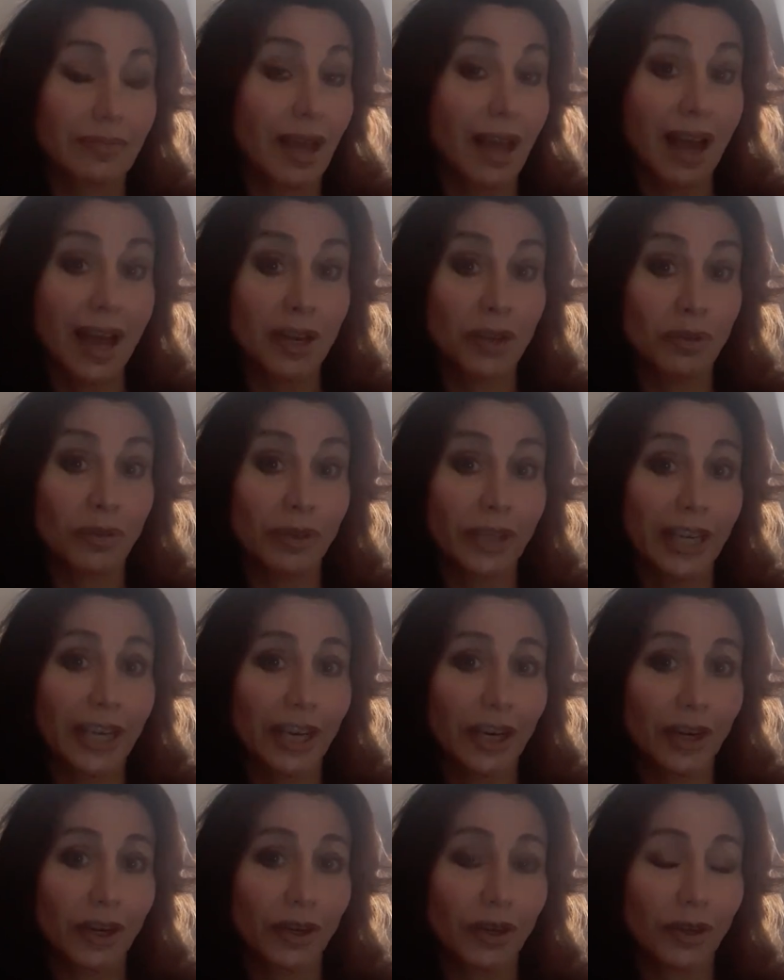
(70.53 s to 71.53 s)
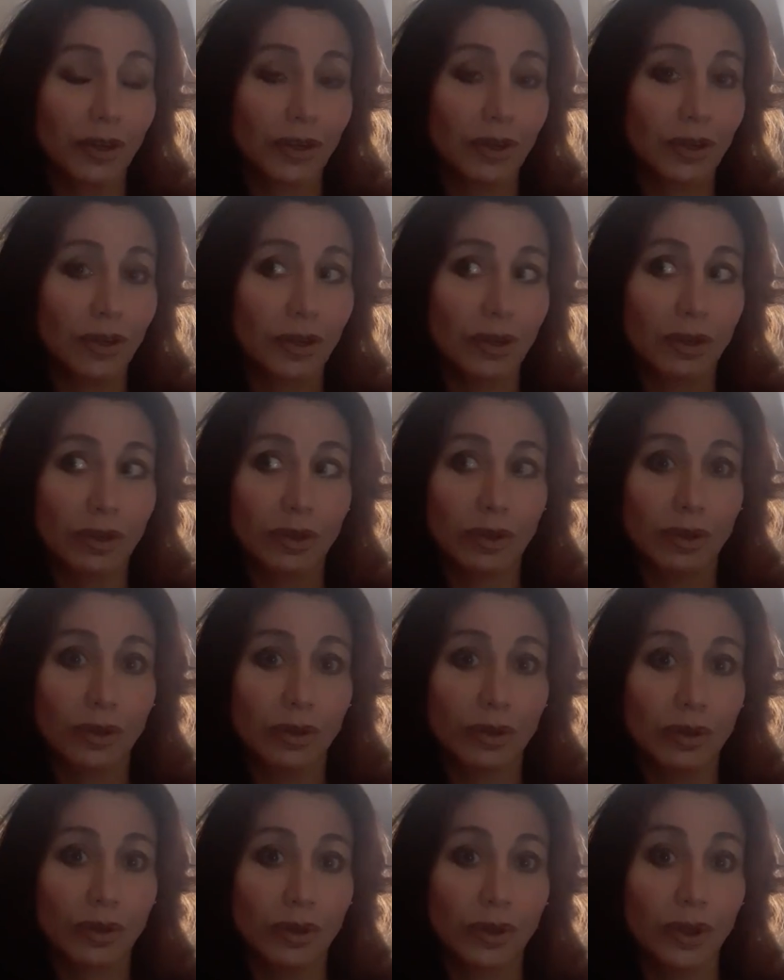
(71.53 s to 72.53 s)
I don't care
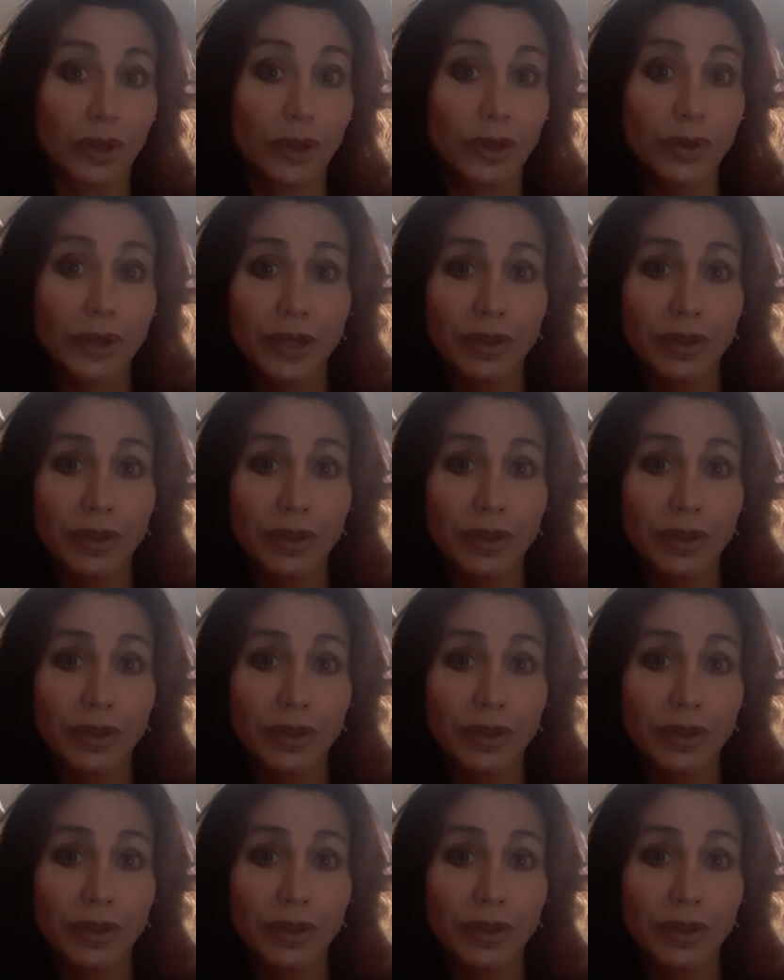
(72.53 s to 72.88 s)
who